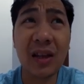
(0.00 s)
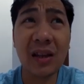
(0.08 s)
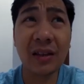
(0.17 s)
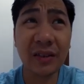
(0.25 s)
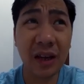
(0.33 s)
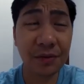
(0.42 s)

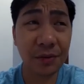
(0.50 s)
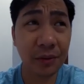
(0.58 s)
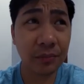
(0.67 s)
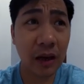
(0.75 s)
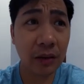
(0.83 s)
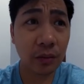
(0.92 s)
Aside
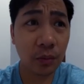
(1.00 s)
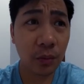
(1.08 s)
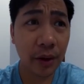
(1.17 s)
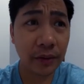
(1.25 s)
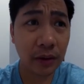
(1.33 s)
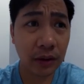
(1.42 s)
from that, we
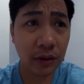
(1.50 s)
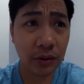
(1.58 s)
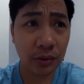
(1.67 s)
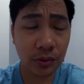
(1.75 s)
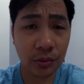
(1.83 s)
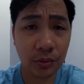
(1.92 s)
went
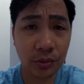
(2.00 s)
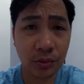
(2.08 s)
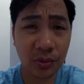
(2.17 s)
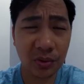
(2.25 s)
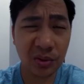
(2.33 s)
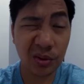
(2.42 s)

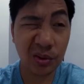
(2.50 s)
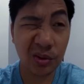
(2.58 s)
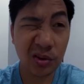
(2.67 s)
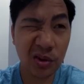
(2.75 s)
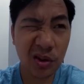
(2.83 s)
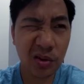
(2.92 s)
into
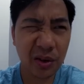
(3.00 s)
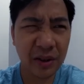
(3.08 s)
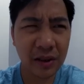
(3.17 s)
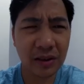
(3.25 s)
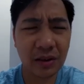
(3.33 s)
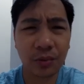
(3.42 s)

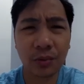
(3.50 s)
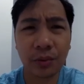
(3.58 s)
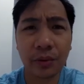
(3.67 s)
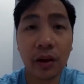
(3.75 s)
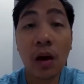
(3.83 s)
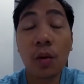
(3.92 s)

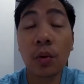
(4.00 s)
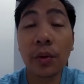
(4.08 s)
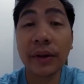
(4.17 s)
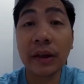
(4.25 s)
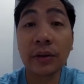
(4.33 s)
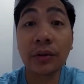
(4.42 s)
Disneyland.